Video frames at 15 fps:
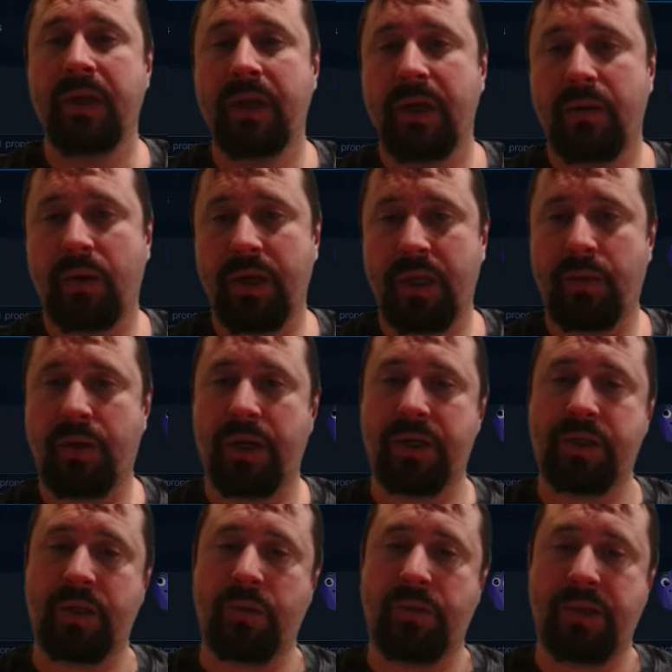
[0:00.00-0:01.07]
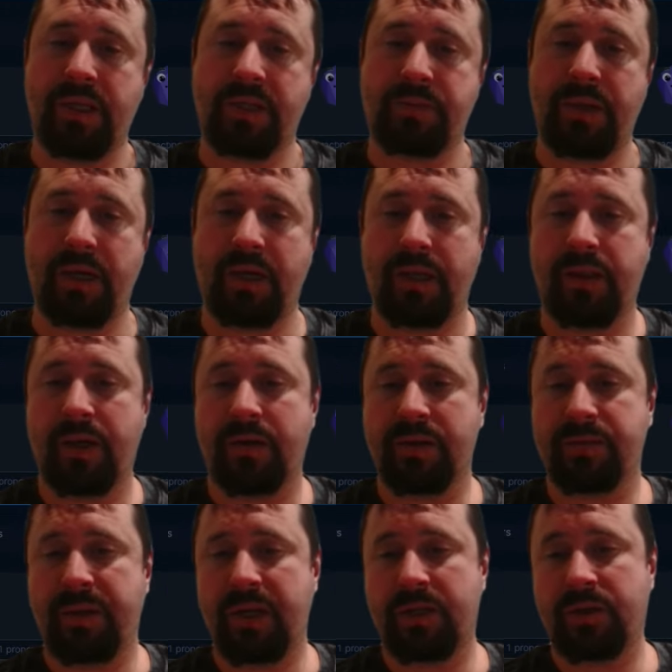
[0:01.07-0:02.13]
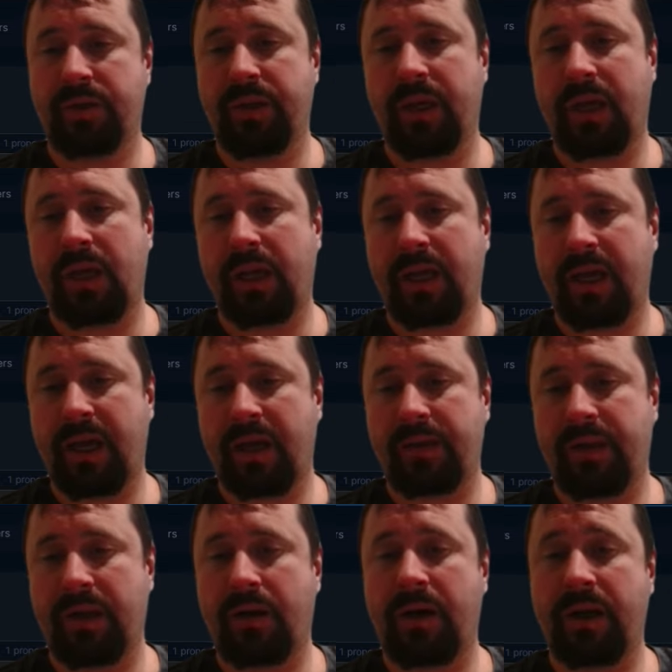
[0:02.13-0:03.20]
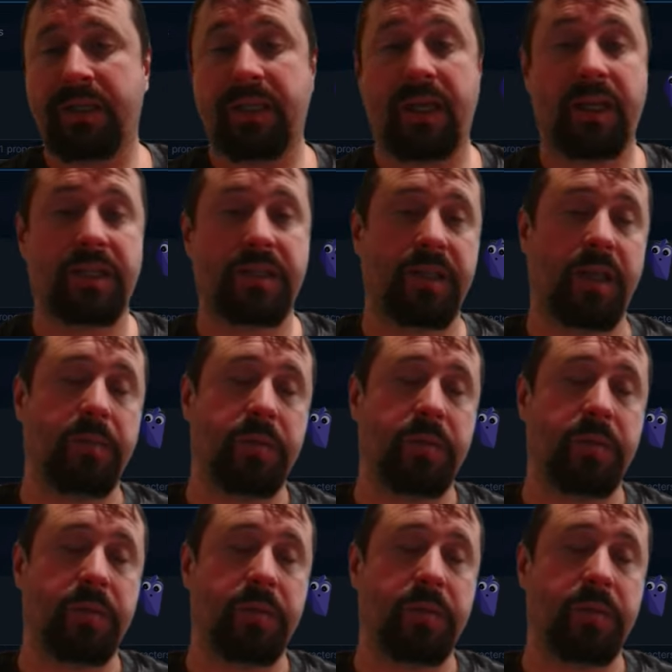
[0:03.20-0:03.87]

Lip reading: What you want to do with this plugin though is make sure you click out the ITS theme